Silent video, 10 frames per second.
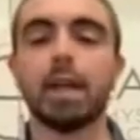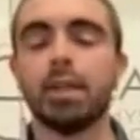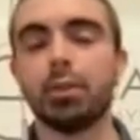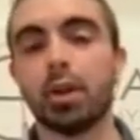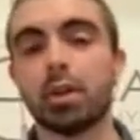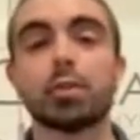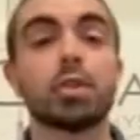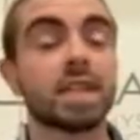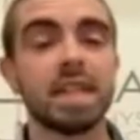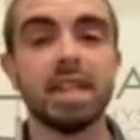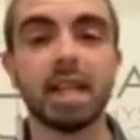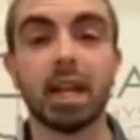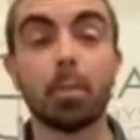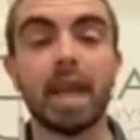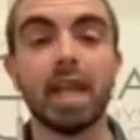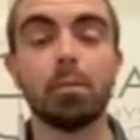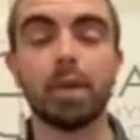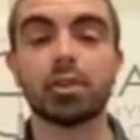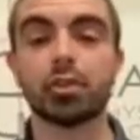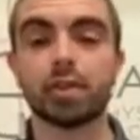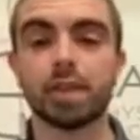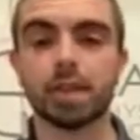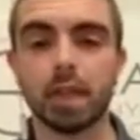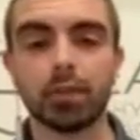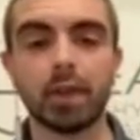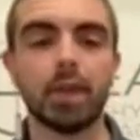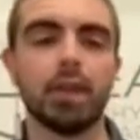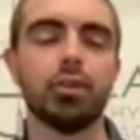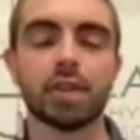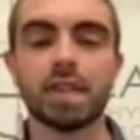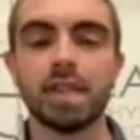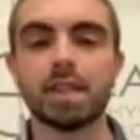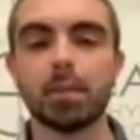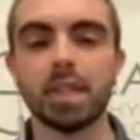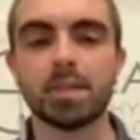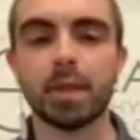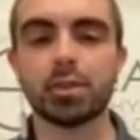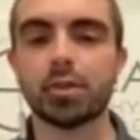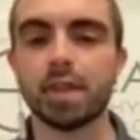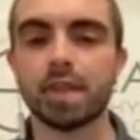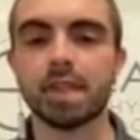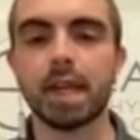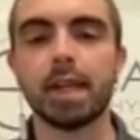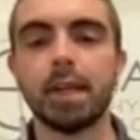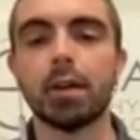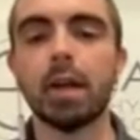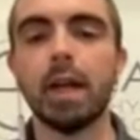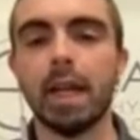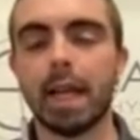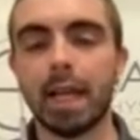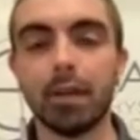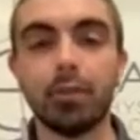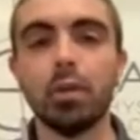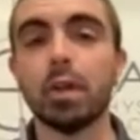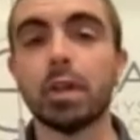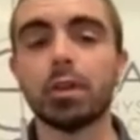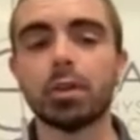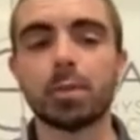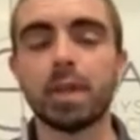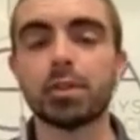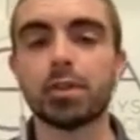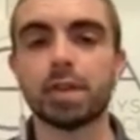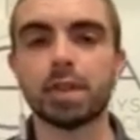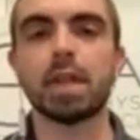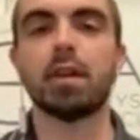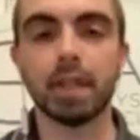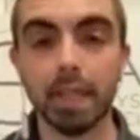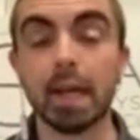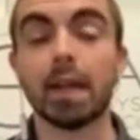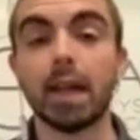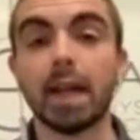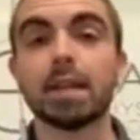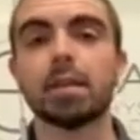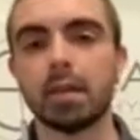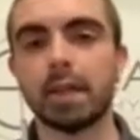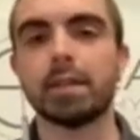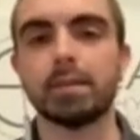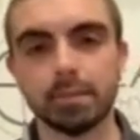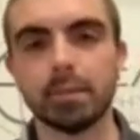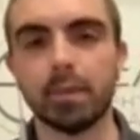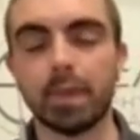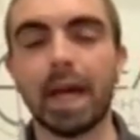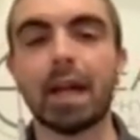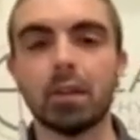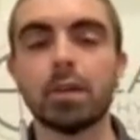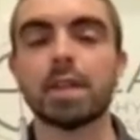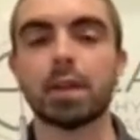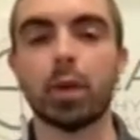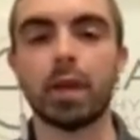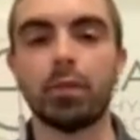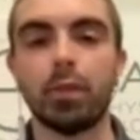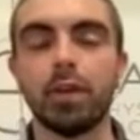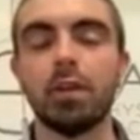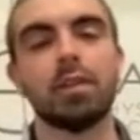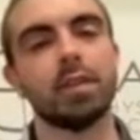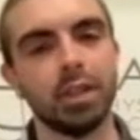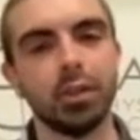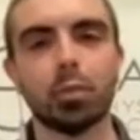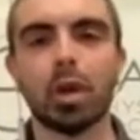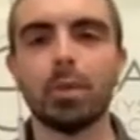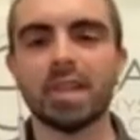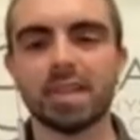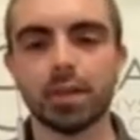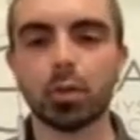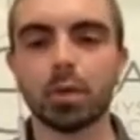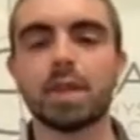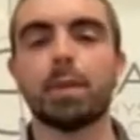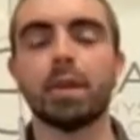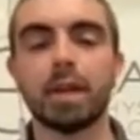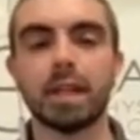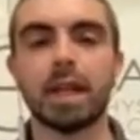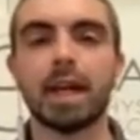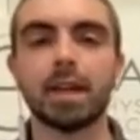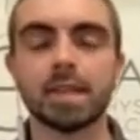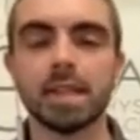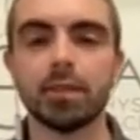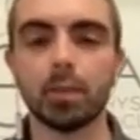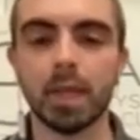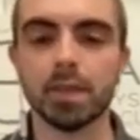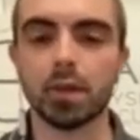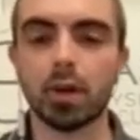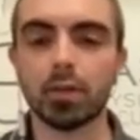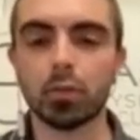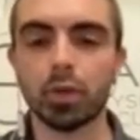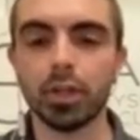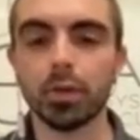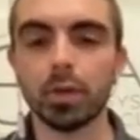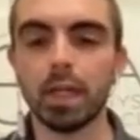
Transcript: you can also just see kind of pain pictures and stuff. And you'll see some of these pictures in a second here. And if you look at those pictures and say, like, yeah, that looks like what I feel, then you can probably start with something like that and see if it pays off for you.